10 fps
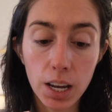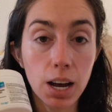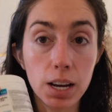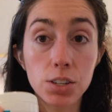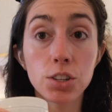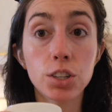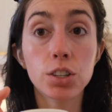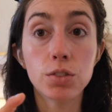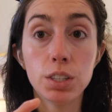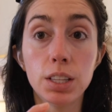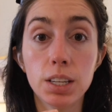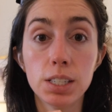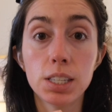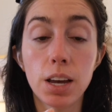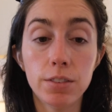I started using
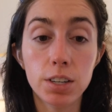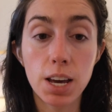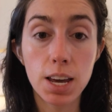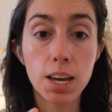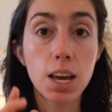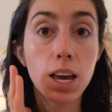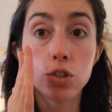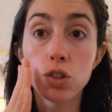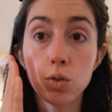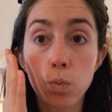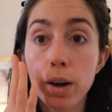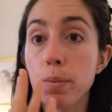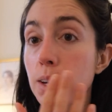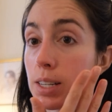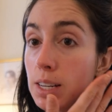this every day, just
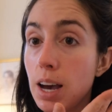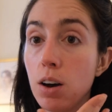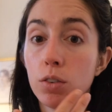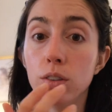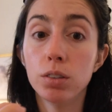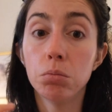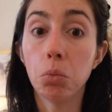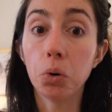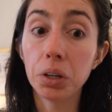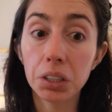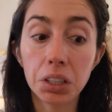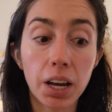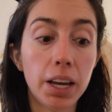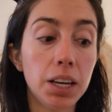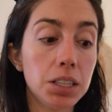wiping it down morning and
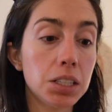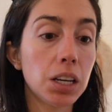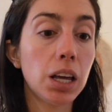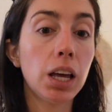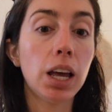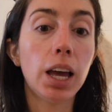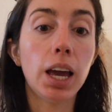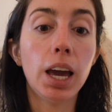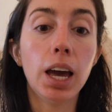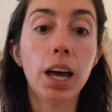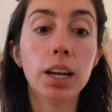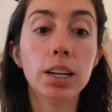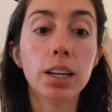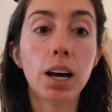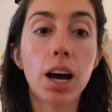night,
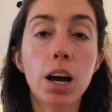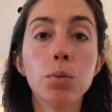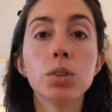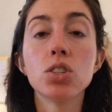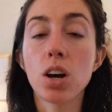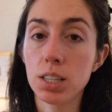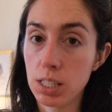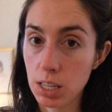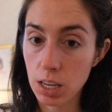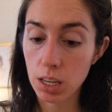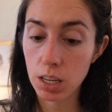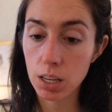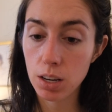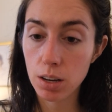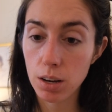and I was not
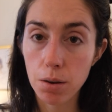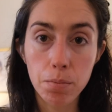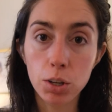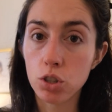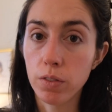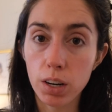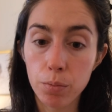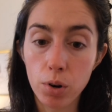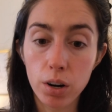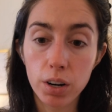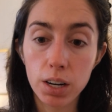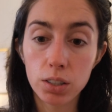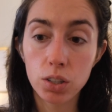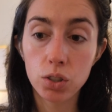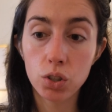seeing much of any
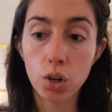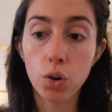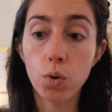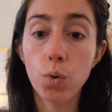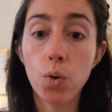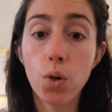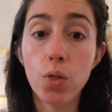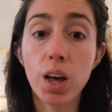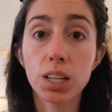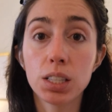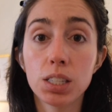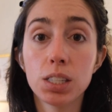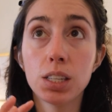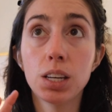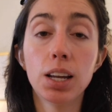progress. So
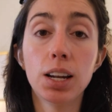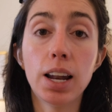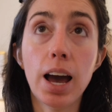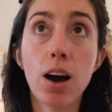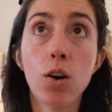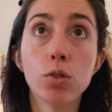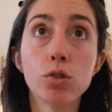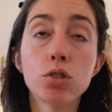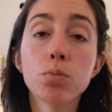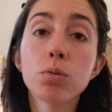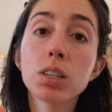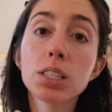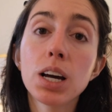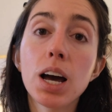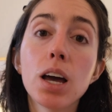that's now
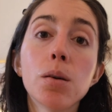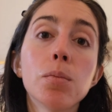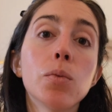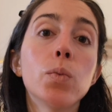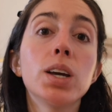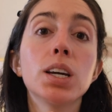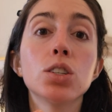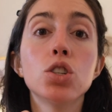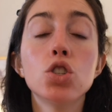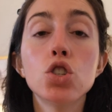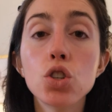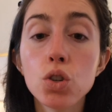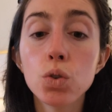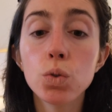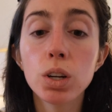springtime. We get to
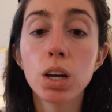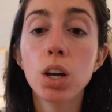June